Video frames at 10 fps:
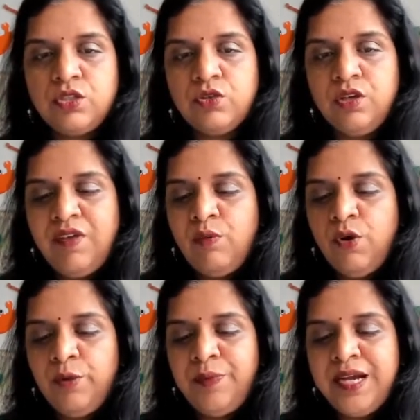So if I
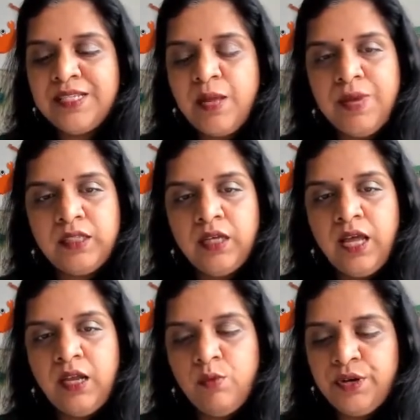want to paint some other
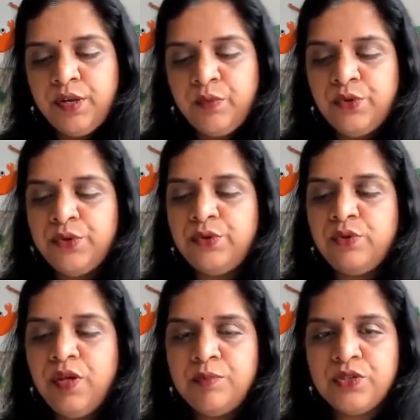color, what I'm going to
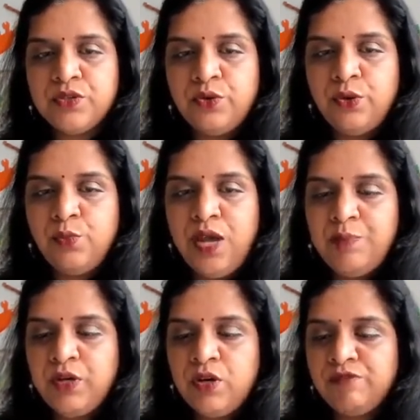do, I'm just going to
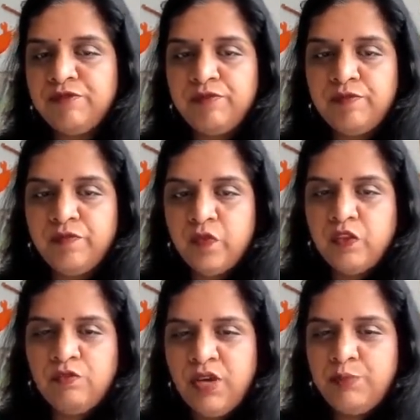wipe it off.
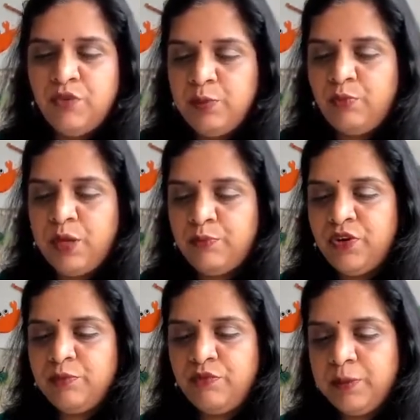Wipe, wipe, wipe,
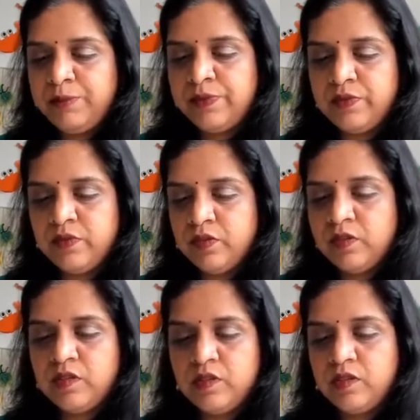wipe, wipe.
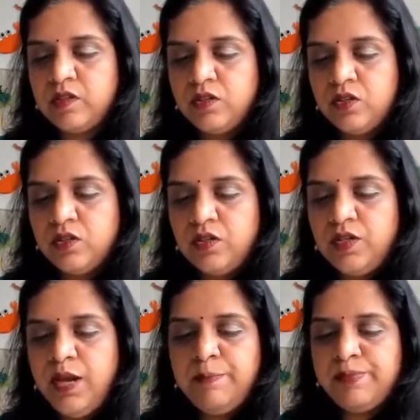
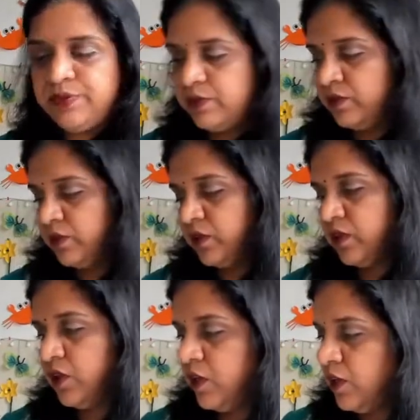Yep.
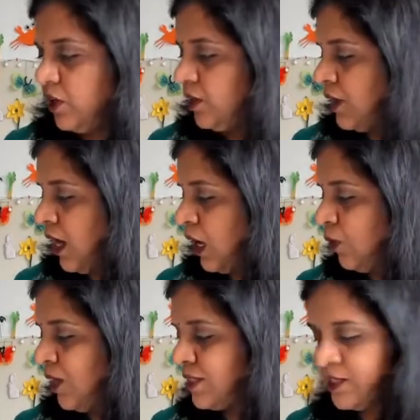
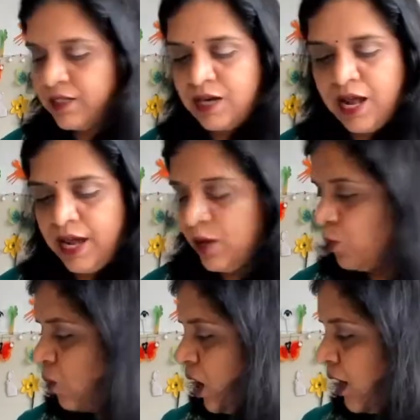Now let's try
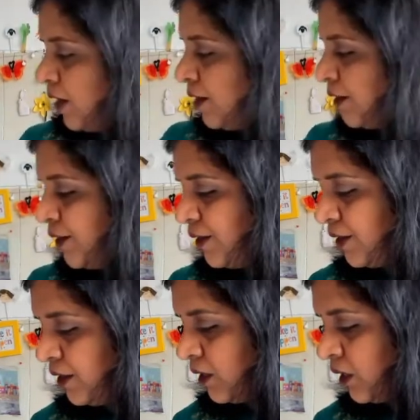
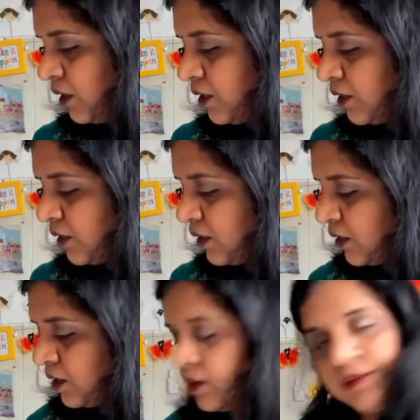one
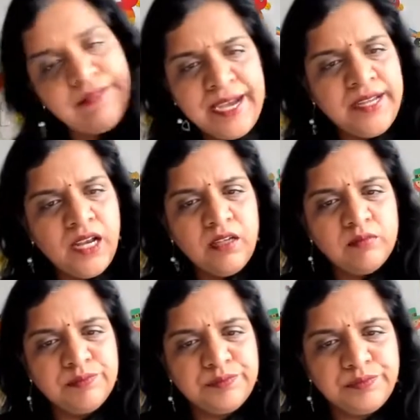red
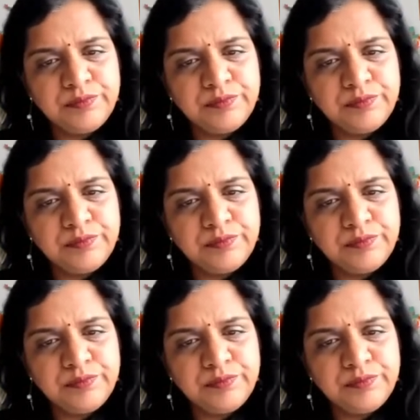color.